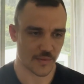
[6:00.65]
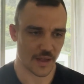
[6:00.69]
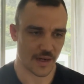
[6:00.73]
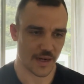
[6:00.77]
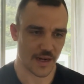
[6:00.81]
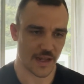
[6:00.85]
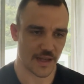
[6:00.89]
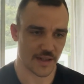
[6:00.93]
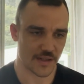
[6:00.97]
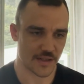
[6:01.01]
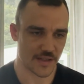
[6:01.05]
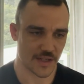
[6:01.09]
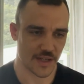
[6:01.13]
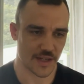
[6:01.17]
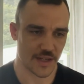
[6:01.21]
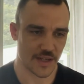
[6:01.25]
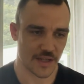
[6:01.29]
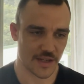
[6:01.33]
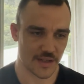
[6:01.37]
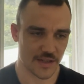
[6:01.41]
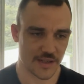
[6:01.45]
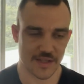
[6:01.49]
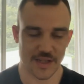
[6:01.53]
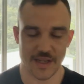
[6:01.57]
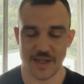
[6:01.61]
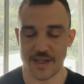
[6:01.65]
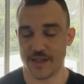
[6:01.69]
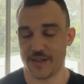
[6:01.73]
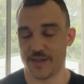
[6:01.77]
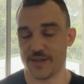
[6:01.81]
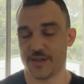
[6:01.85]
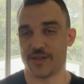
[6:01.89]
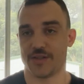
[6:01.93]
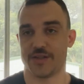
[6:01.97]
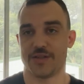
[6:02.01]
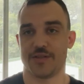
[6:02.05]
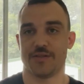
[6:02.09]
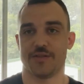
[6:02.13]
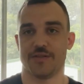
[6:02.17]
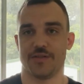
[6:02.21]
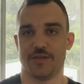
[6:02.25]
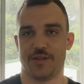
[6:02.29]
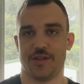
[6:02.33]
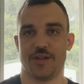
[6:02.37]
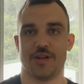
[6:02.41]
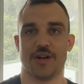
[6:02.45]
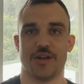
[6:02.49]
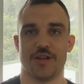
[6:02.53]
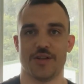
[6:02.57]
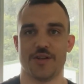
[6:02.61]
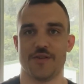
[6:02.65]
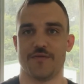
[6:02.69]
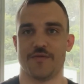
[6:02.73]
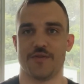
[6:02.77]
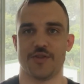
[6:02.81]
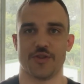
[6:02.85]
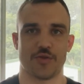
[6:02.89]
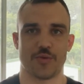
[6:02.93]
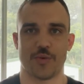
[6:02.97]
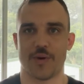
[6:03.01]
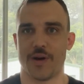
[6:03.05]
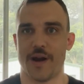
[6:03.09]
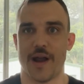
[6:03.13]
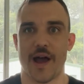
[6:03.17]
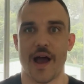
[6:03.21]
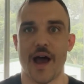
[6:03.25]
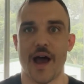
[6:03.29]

announcer says, you know, you've just won